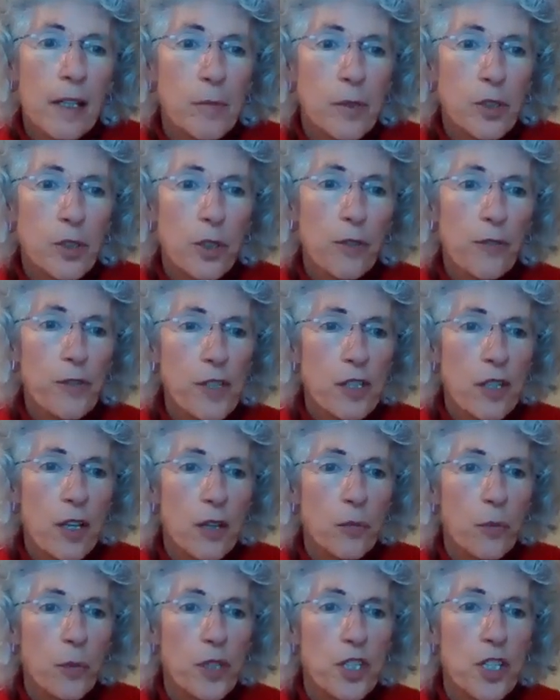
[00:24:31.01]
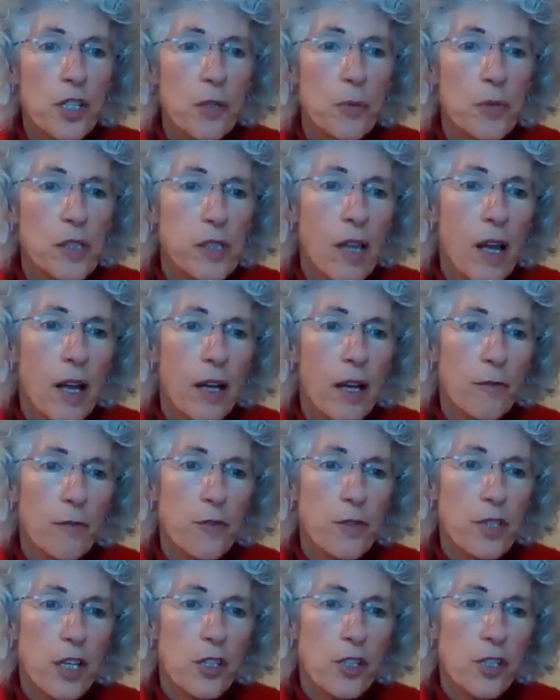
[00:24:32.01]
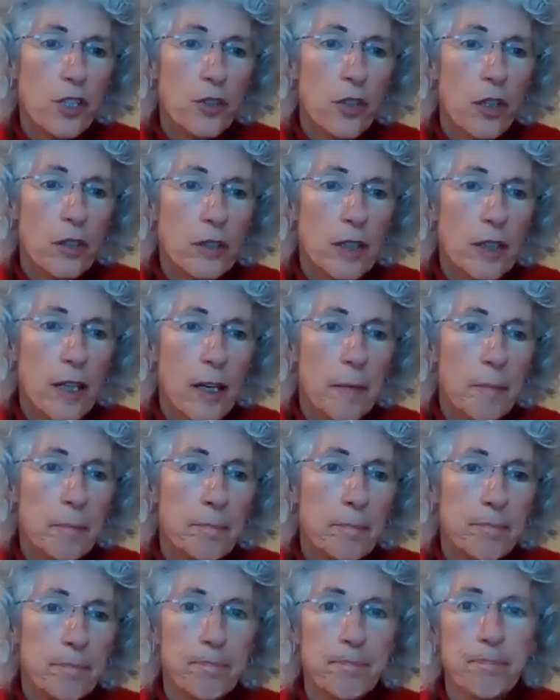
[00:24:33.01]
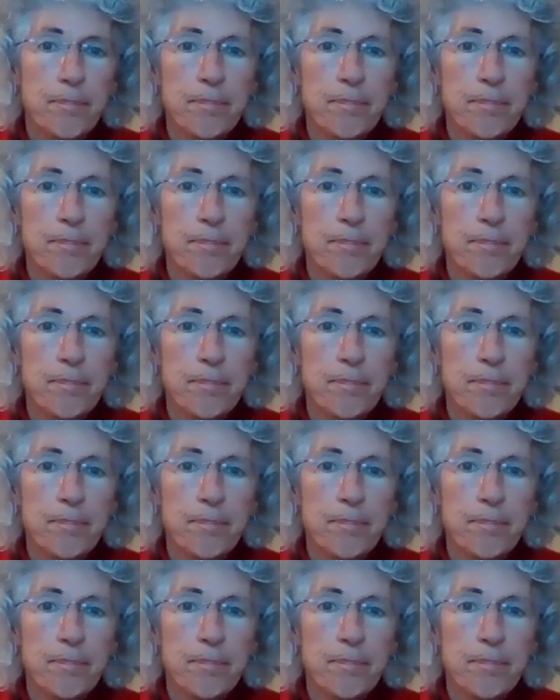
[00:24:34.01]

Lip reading: surface on which he was lying for such a long time.